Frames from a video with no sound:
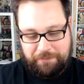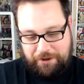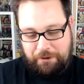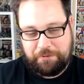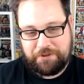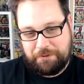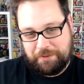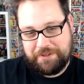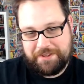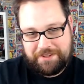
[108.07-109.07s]
But it opens
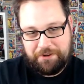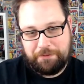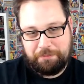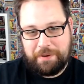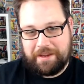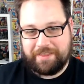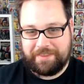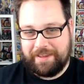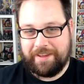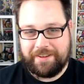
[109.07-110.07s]
up into this whole big
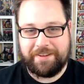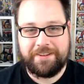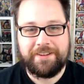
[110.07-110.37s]
thing.